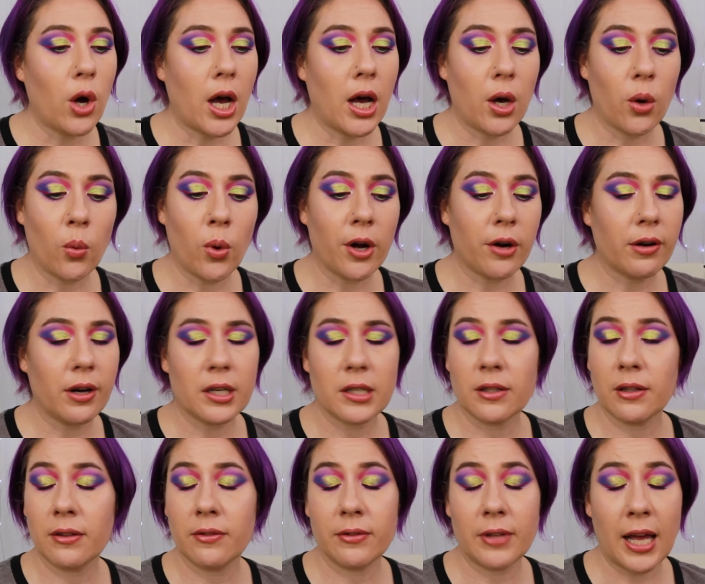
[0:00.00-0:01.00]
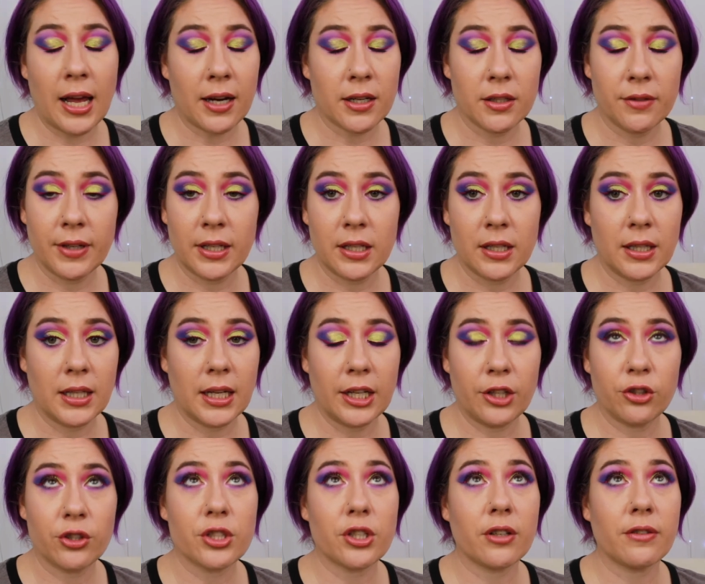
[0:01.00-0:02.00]
Water activated
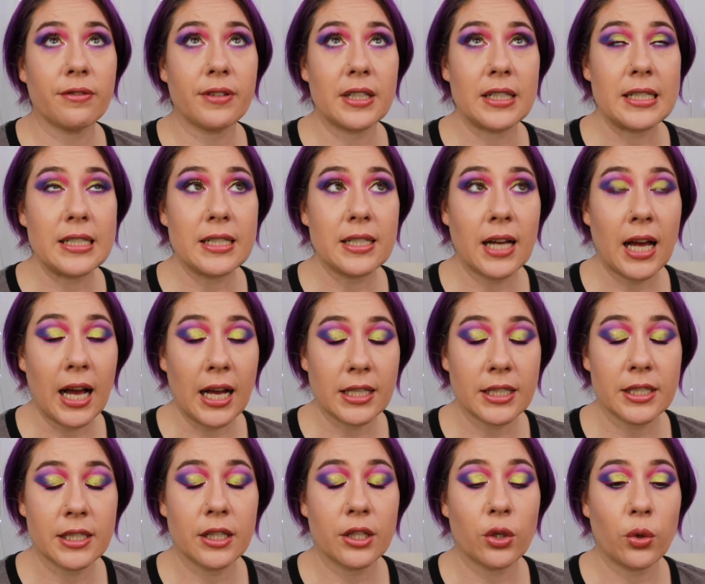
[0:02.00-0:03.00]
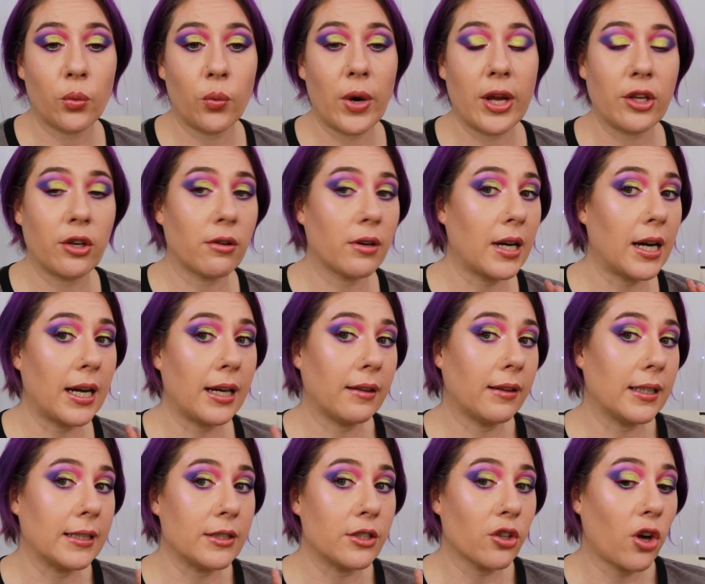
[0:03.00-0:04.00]
liners are fantastic when your
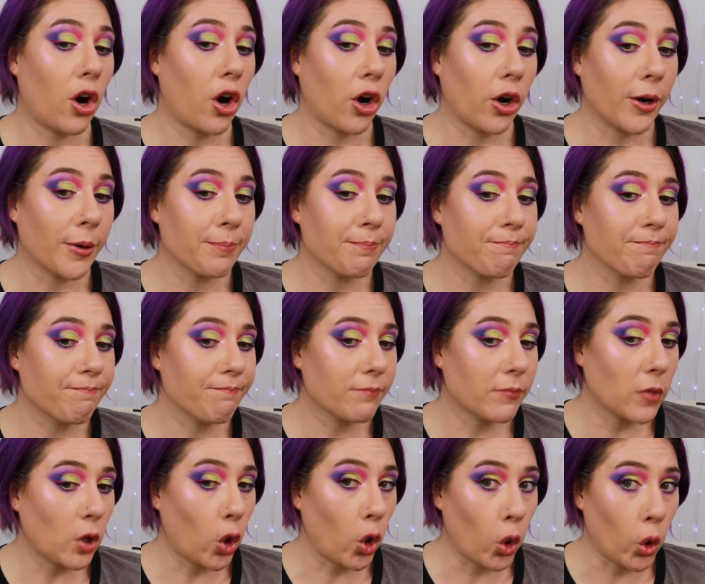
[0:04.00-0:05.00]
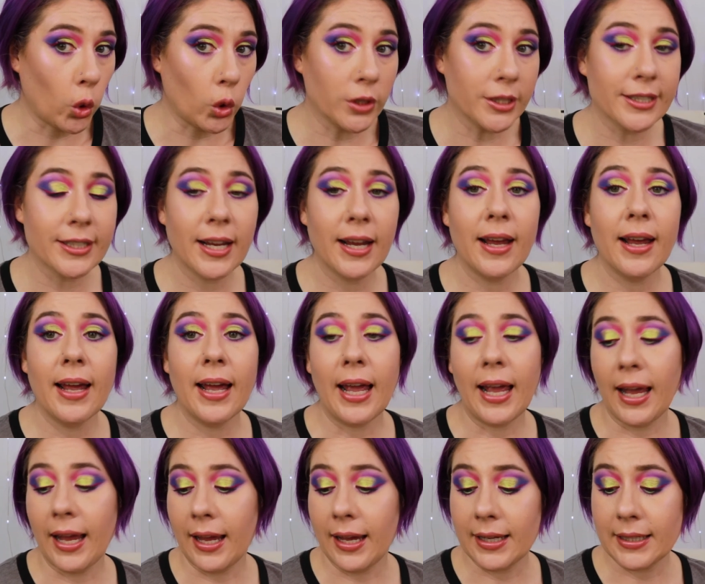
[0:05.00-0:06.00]
eyelids are old
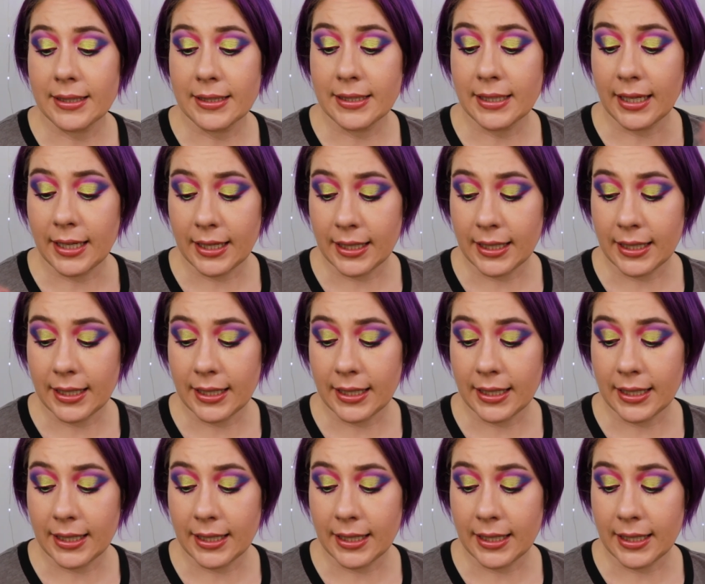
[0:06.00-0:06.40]
and